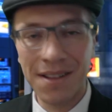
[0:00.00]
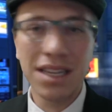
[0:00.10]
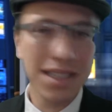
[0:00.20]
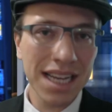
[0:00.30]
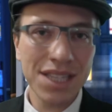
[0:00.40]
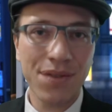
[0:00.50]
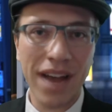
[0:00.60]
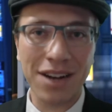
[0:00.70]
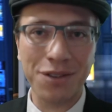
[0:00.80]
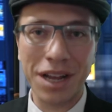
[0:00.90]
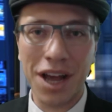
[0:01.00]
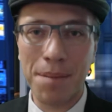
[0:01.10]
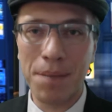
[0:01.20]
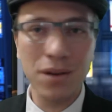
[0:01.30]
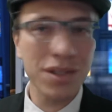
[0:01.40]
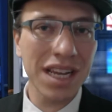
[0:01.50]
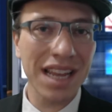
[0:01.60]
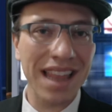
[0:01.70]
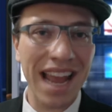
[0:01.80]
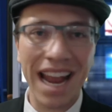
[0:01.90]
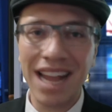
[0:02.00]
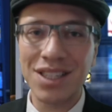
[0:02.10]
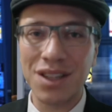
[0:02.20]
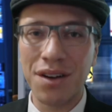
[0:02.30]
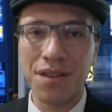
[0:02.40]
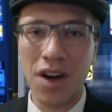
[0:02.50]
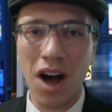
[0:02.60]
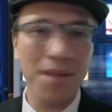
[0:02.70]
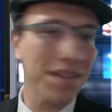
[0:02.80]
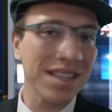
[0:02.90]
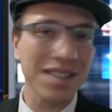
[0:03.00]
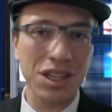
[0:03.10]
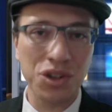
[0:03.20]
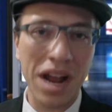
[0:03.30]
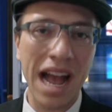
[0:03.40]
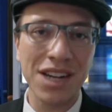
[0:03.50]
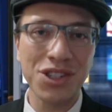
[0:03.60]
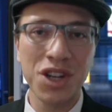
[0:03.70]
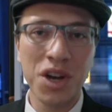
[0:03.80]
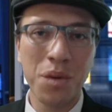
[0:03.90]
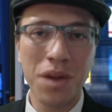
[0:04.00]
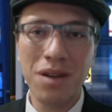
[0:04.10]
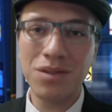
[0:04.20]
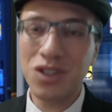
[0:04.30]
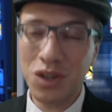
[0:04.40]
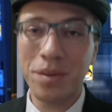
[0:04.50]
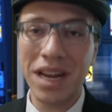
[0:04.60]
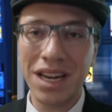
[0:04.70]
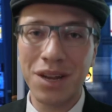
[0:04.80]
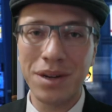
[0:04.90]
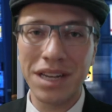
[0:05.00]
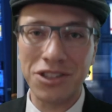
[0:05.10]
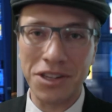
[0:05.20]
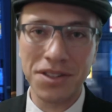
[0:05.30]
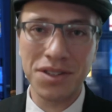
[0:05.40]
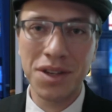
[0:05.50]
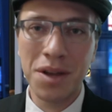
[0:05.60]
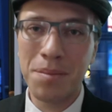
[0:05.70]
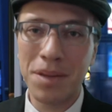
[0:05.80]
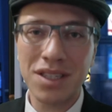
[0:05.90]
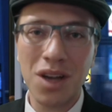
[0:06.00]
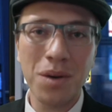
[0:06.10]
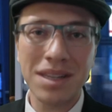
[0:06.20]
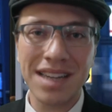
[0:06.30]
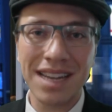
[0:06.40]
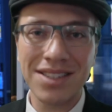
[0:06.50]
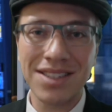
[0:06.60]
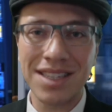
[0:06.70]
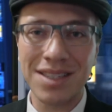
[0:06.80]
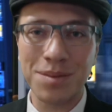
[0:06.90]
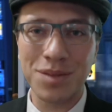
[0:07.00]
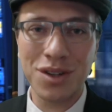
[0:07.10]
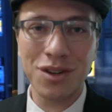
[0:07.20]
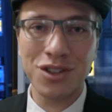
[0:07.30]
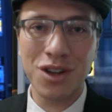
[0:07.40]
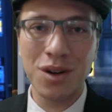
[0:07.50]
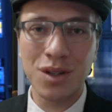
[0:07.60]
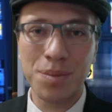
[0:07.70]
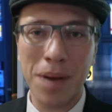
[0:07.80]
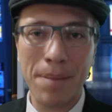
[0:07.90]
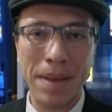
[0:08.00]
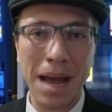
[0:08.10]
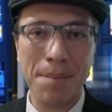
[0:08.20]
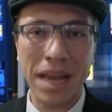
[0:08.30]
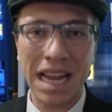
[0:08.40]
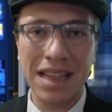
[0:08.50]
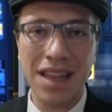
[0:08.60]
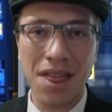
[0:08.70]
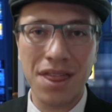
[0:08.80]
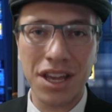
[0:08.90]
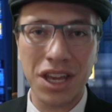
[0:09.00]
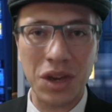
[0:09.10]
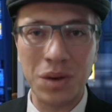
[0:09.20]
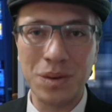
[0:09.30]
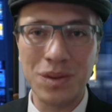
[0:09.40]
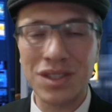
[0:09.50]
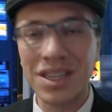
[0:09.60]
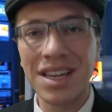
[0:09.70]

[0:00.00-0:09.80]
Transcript: Dice Factory got a posting in the hands of obviously trash, without too many new additions, but it's always nice to see some Surge nodes popping up in the queues.